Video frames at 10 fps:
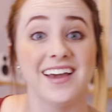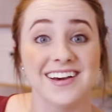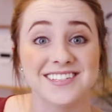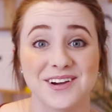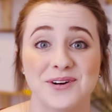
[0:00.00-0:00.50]
Hey
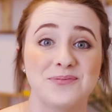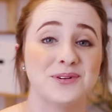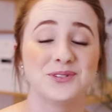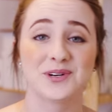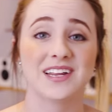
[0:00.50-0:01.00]
guys, I hope
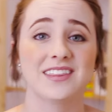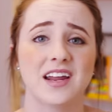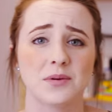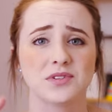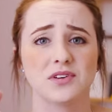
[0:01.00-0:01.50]
you enjoyed
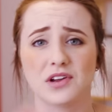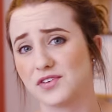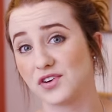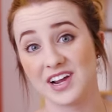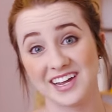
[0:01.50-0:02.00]
that episode
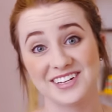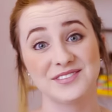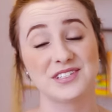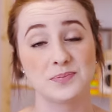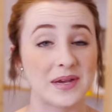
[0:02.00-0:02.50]
of
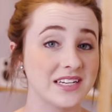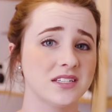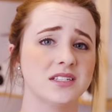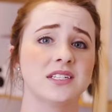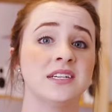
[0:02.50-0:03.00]
Creative
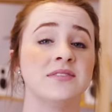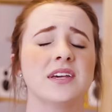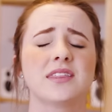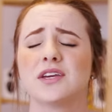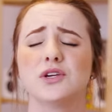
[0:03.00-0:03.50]
Spaces
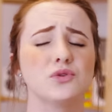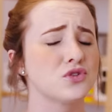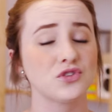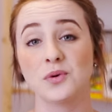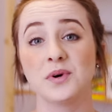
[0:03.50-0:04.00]
TV. Thank you
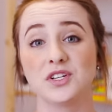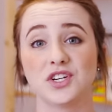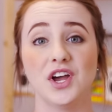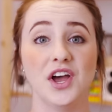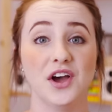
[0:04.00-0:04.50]
so
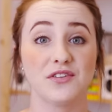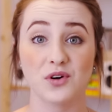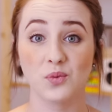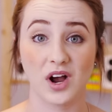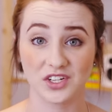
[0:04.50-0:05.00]
much
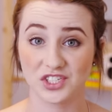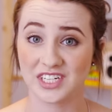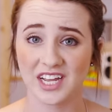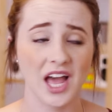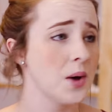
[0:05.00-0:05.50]
for
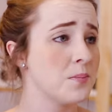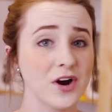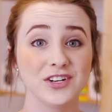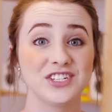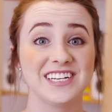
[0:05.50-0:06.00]
watching.
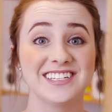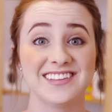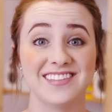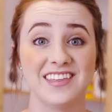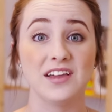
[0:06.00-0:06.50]
March
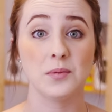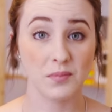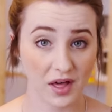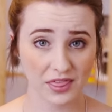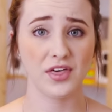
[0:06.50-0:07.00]
is the
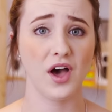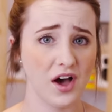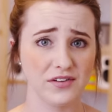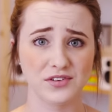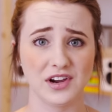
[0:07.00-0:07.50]
month
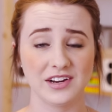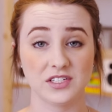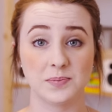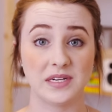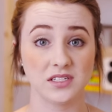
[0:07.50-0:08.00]
of
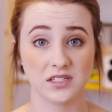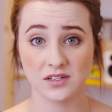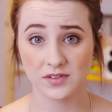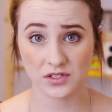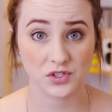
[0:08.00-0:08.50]
Creative Spaces
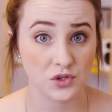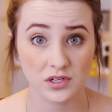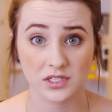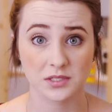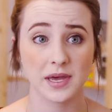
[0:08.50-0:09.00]
TV, so you
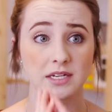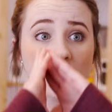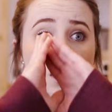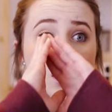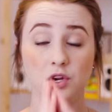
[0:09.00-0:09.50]
can
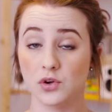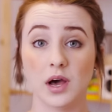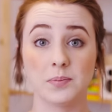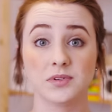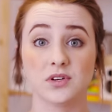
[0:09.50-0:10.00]
expect new
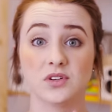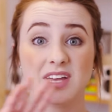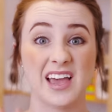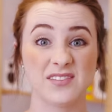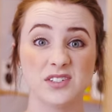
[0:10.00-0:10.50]

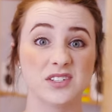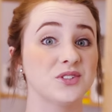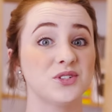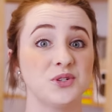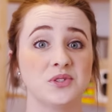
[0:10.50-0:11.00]
episodes every
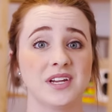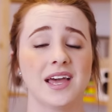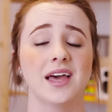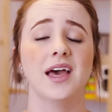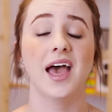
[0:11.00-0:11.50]
single
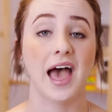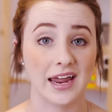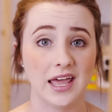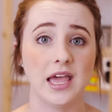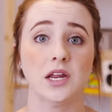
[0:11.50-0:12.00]
Tuesday
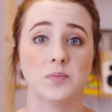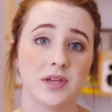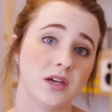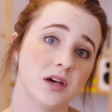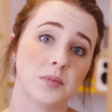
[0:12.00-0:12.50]
at 8
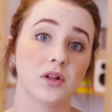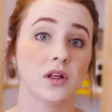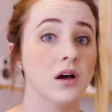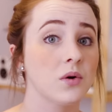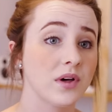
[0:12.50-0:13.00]
p.m.
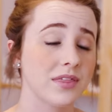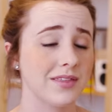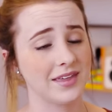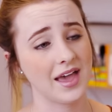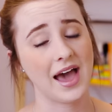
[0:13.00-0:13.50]
along
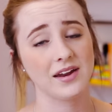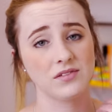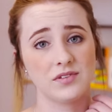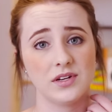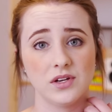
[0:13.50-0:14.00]
with the
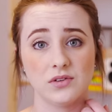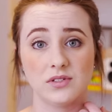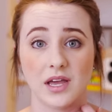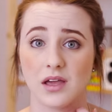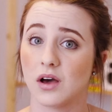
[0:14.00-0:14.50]
added video
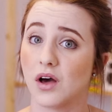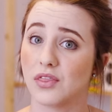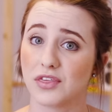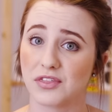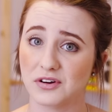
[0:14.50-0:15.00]
day
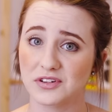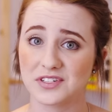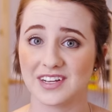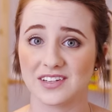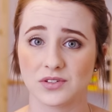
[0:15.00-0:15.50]
on
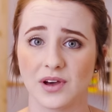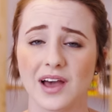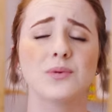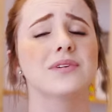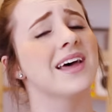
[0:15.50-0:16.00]
Thursday. So
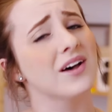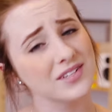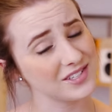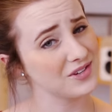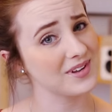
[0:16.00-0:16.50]
I will now
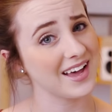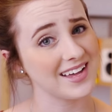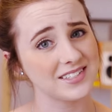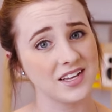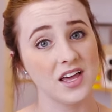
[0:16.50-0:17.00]
see you
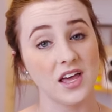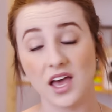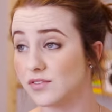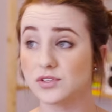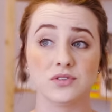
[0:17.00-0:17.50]
guys
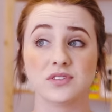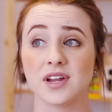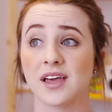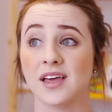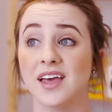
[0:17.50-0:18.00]
every
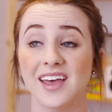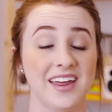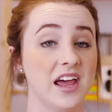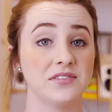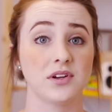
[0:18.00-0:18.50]
Tuesday
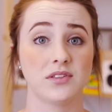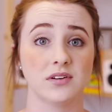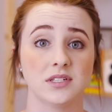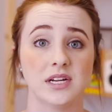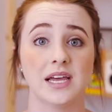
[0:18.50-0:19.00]
and every
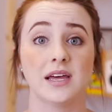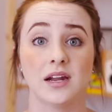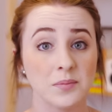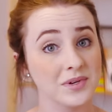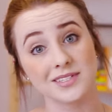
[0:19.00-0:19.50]
Thursday, and I'm